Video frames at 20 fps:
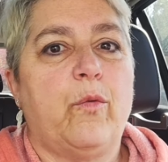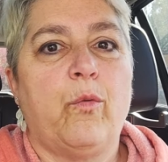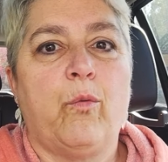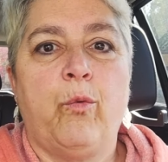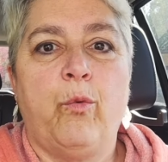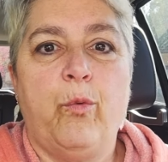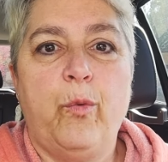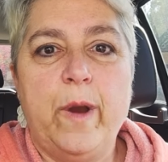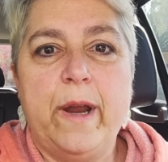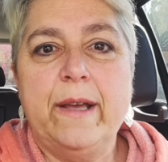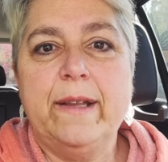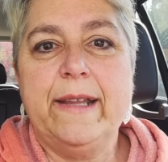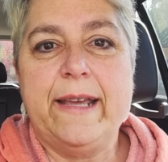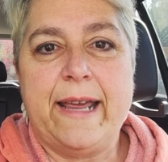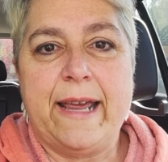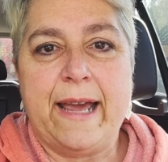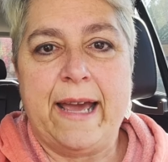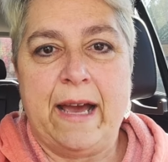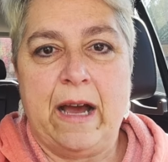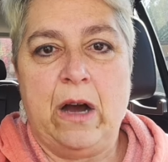
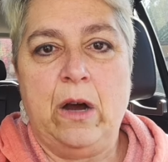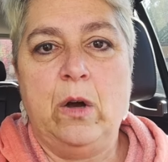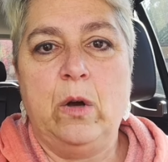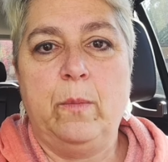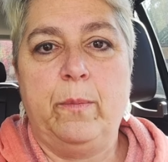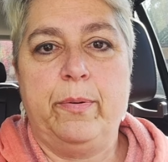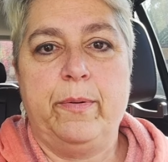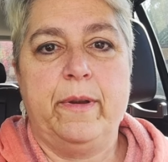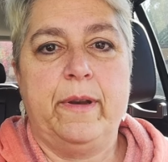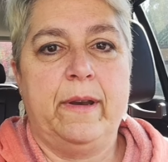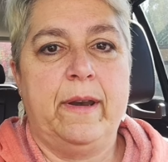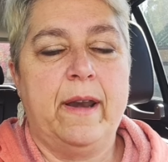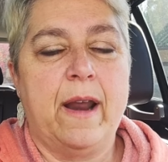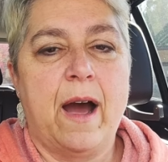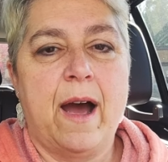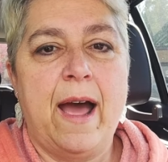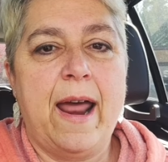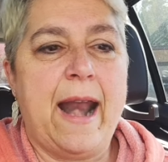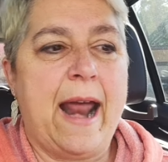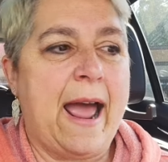really help
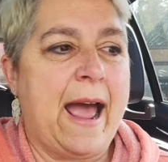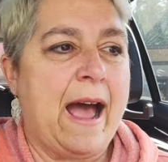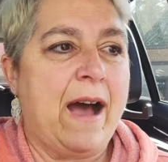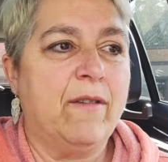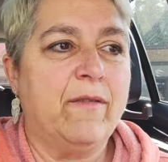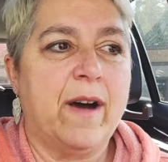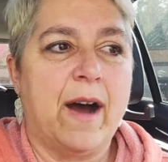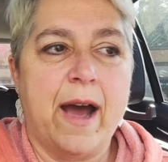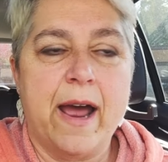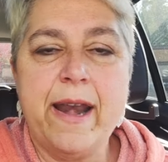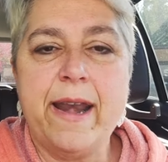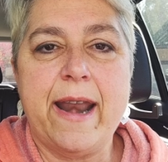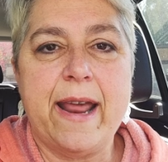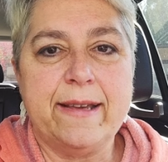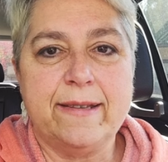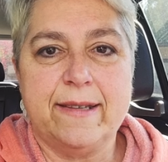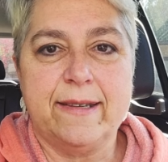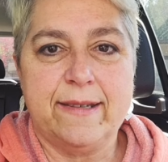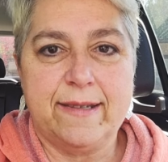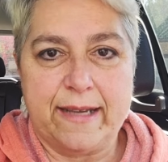not have
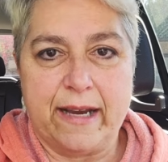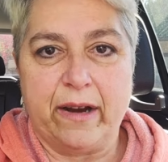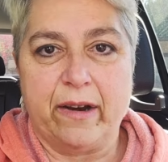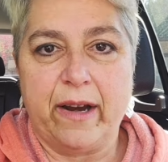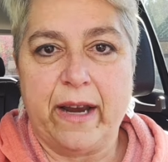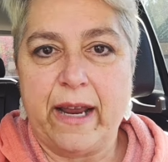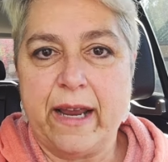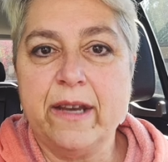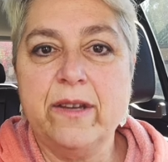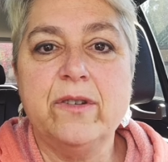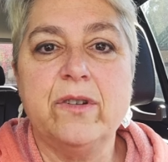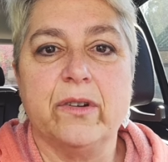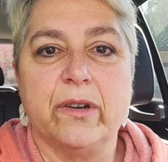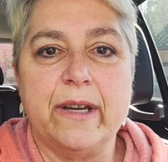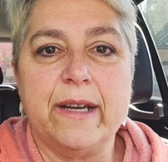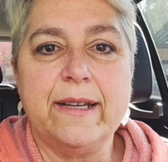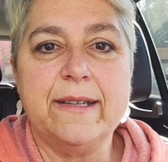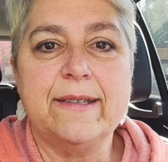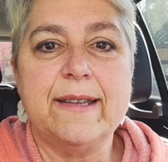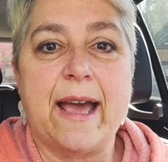unnecessary
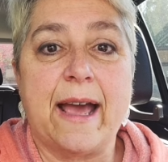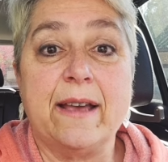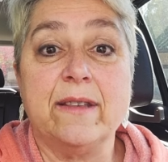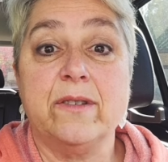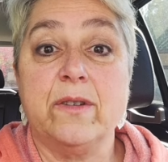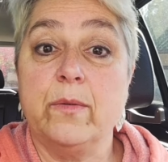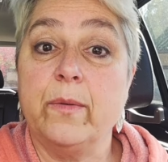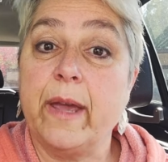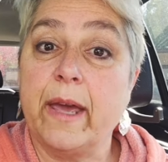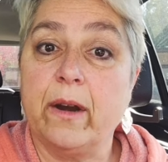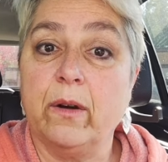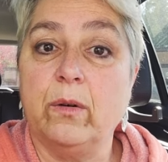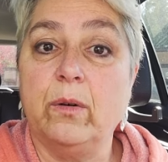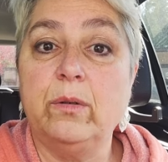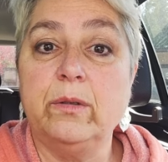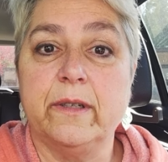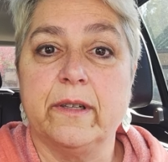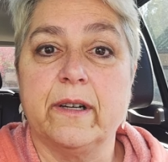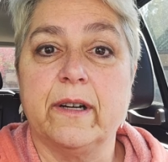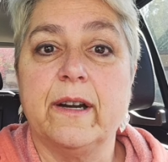injuries as you get
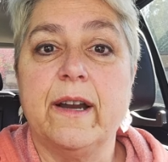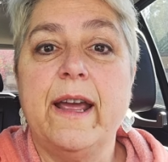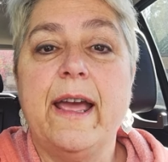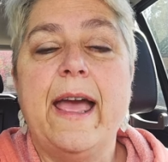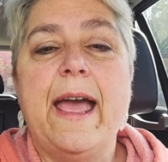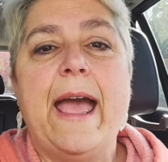older.